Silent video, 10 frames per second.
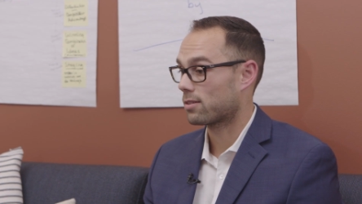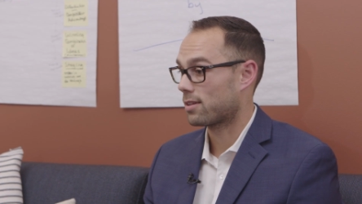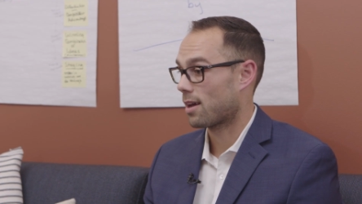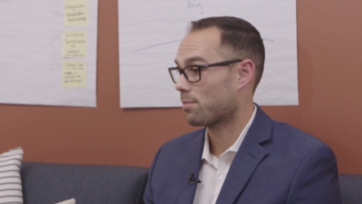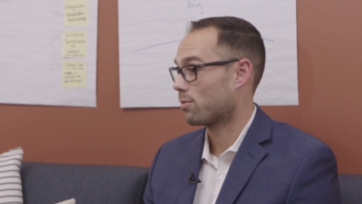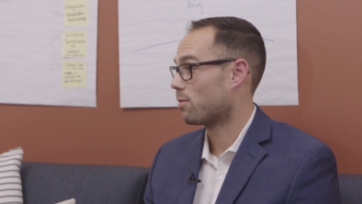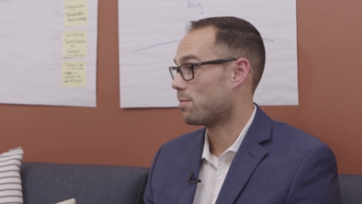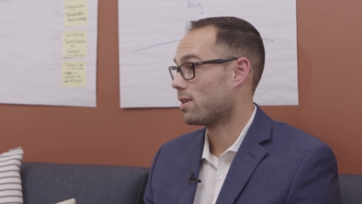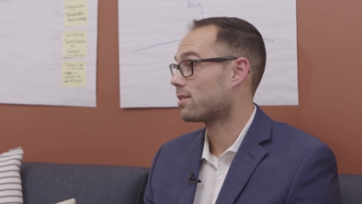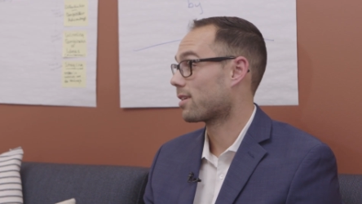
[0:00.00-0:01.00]
step would
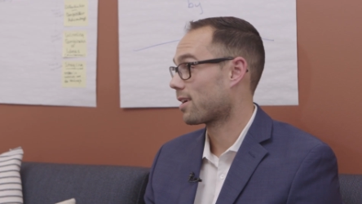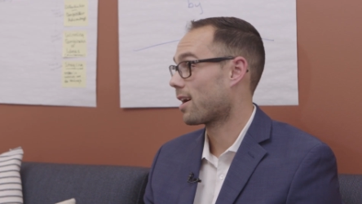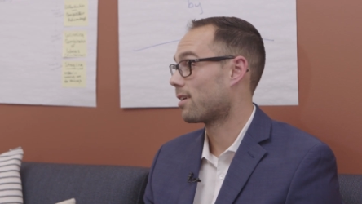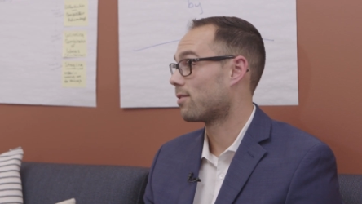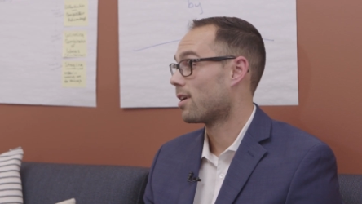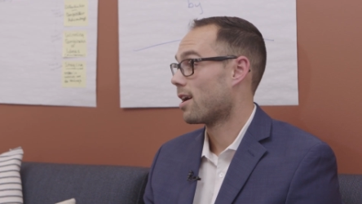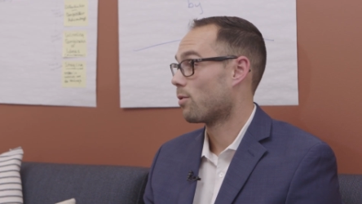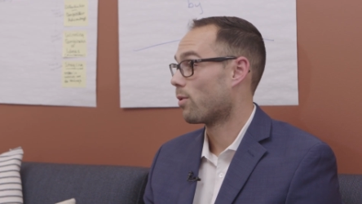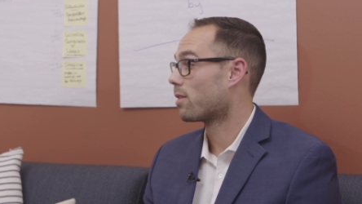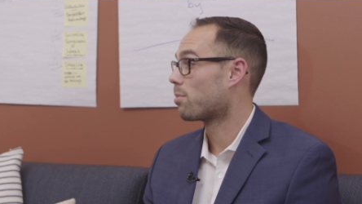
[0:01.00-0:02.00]
be to kind of,
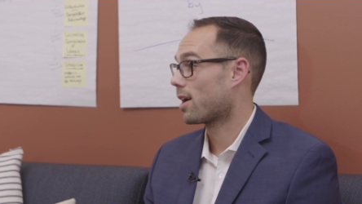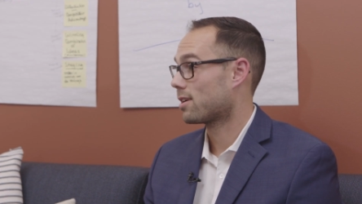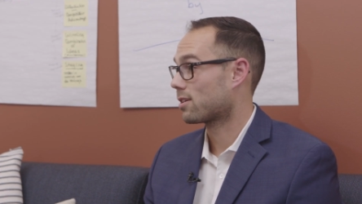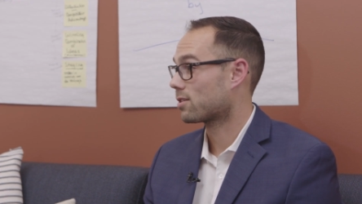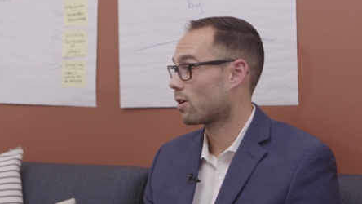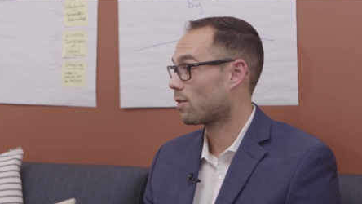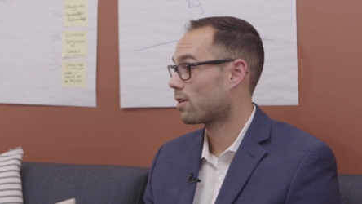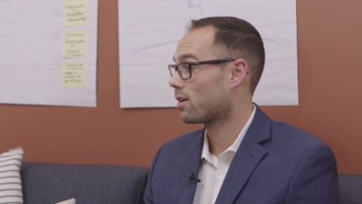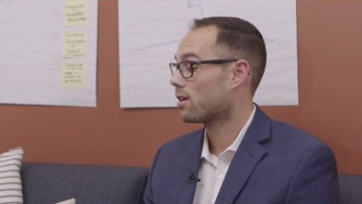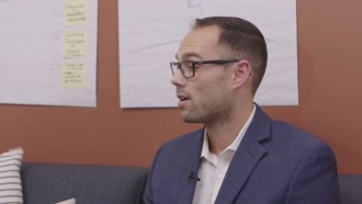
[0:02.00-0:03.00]
when the project's
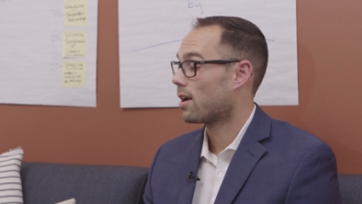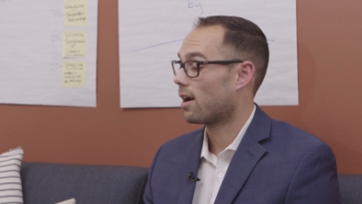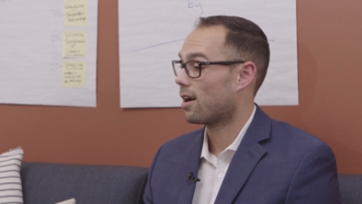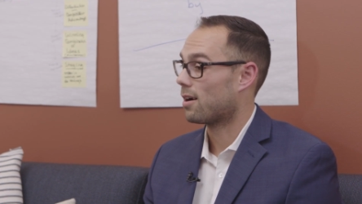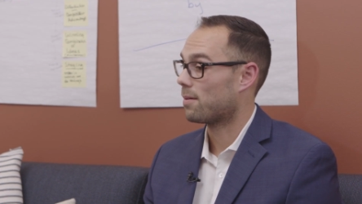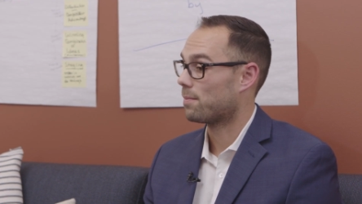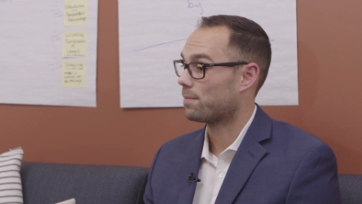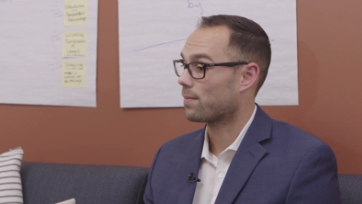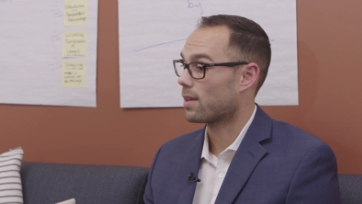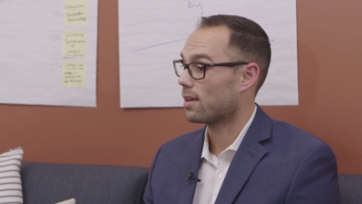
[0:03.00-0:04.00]
over,
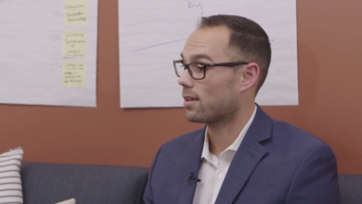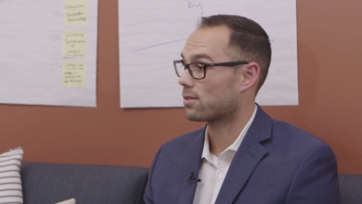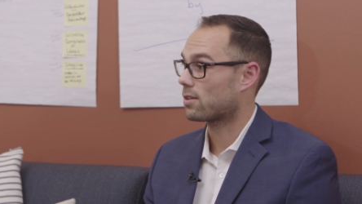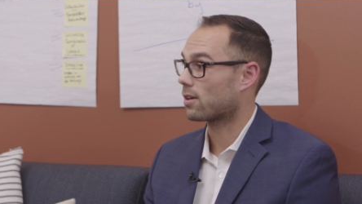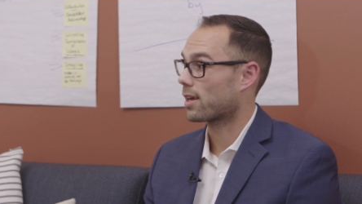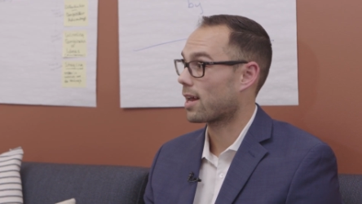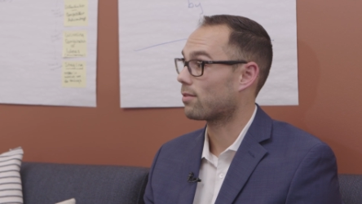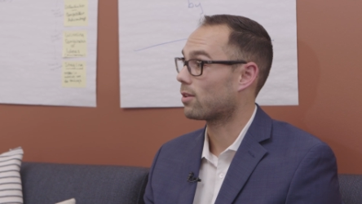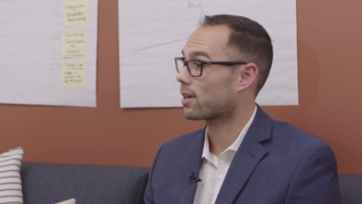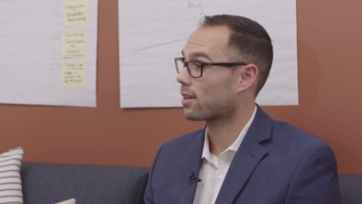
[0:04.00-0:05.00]
it's to kind
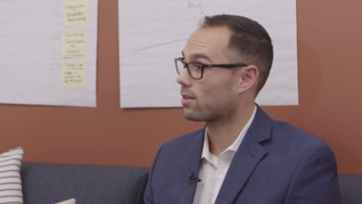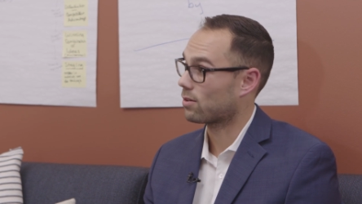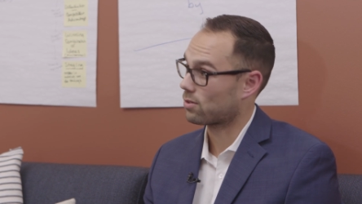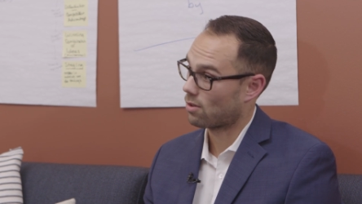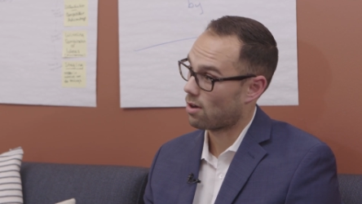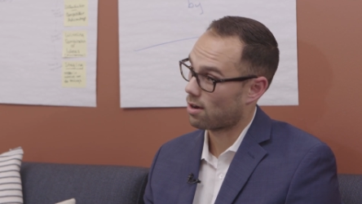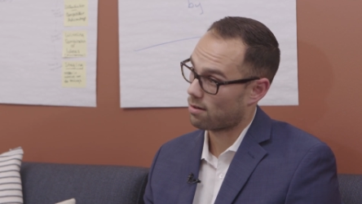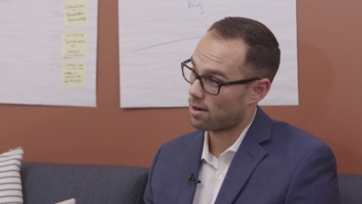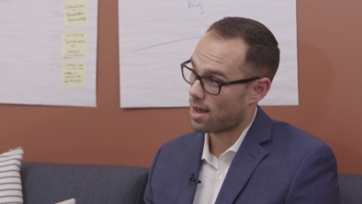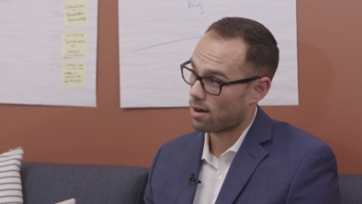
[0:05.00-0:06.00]
of look at those long
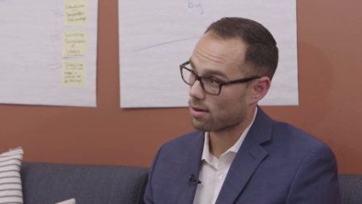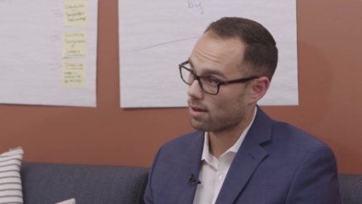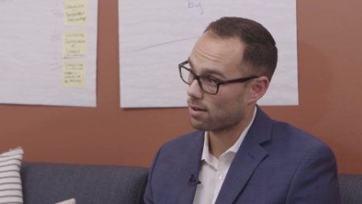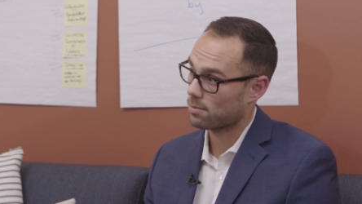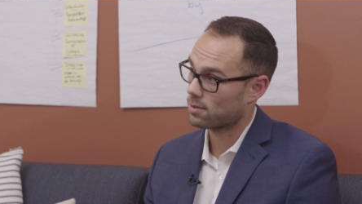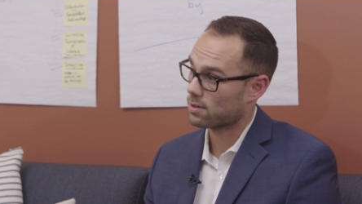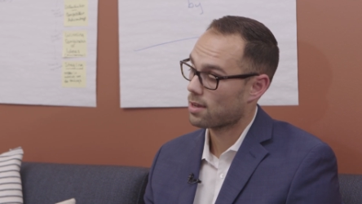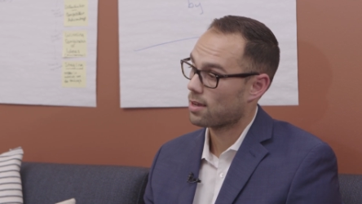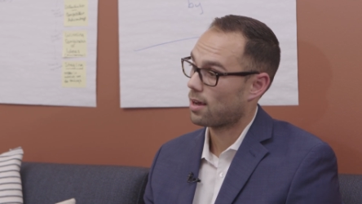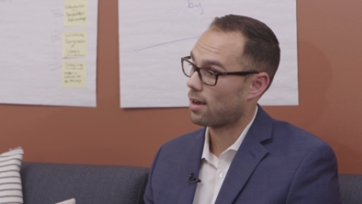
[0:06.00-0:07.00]
run outcomes
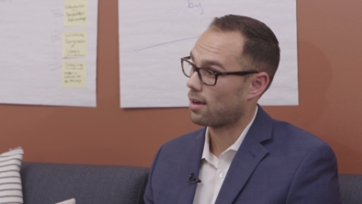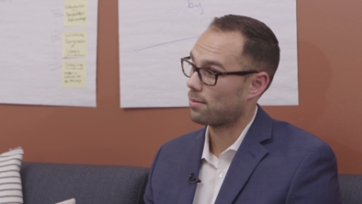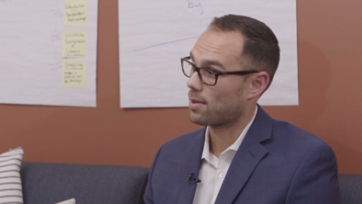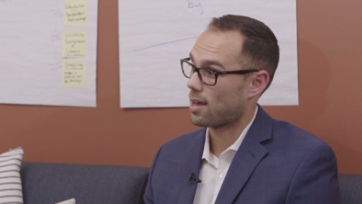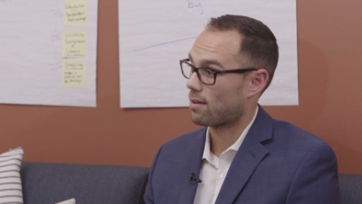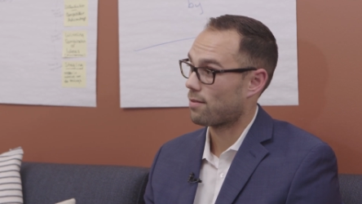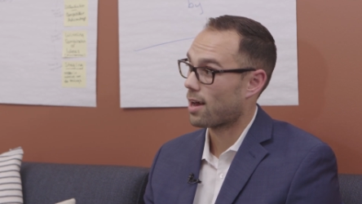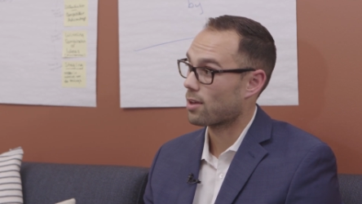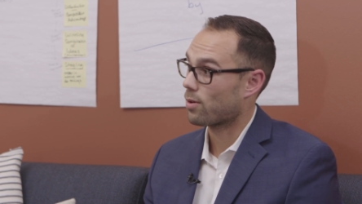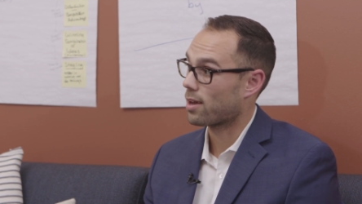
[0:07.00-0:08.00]
and
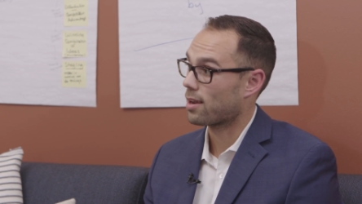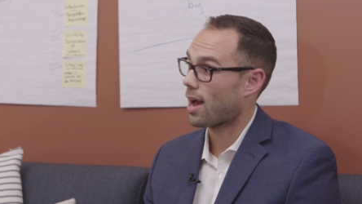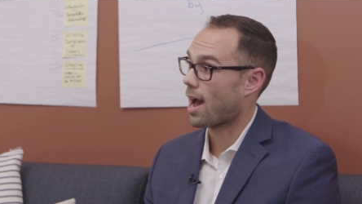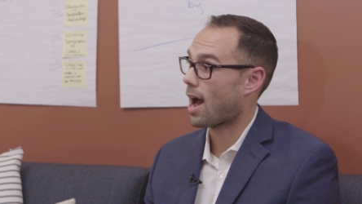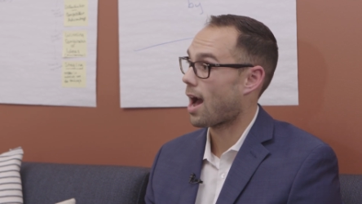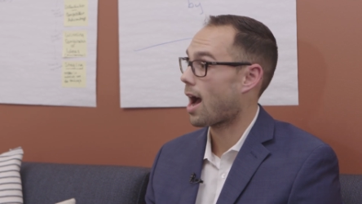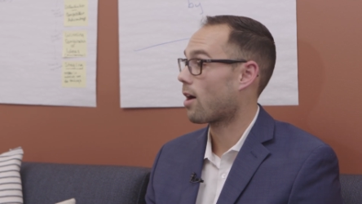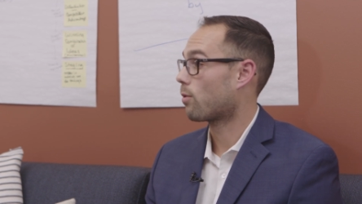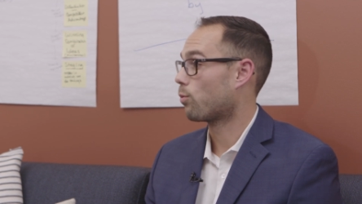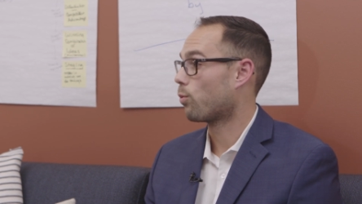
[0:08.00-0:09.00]
evaluate
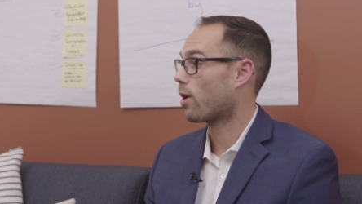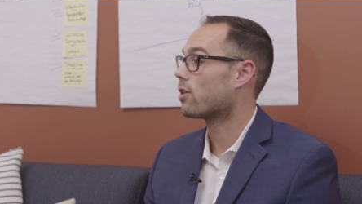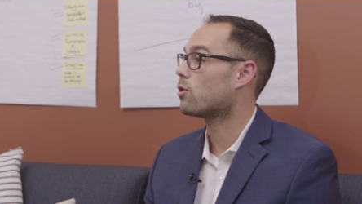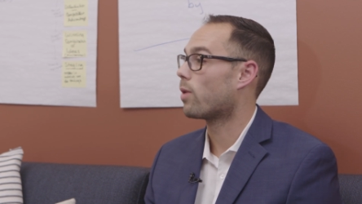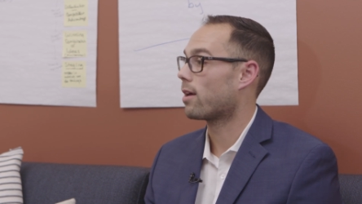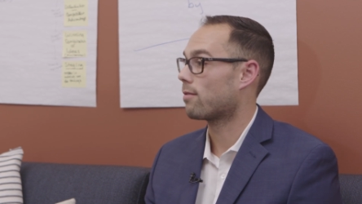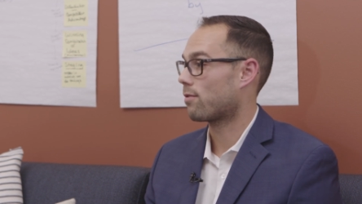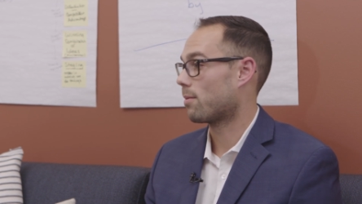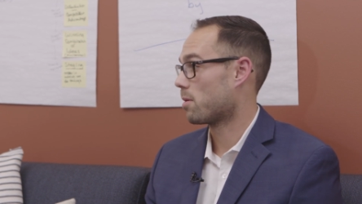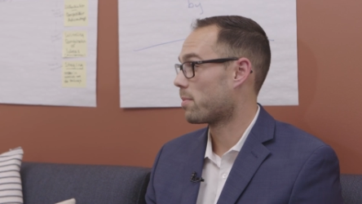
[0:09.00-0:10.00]
where you went
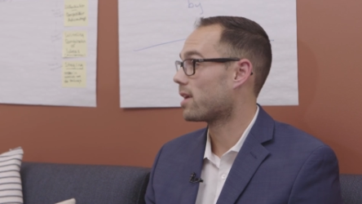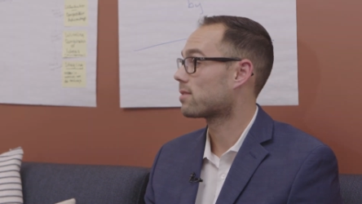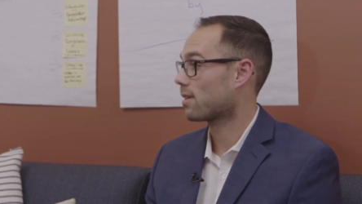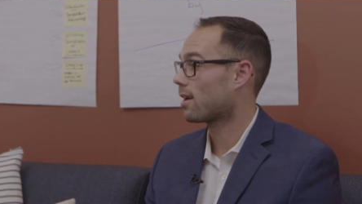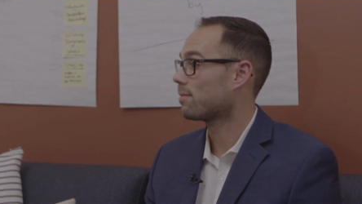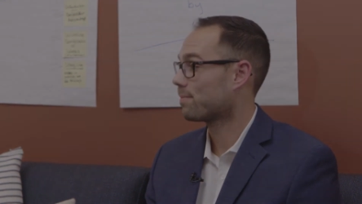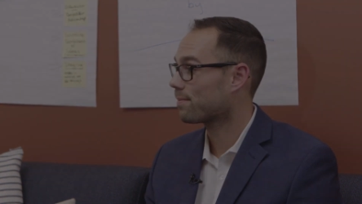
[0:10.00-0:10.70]
from the baseline.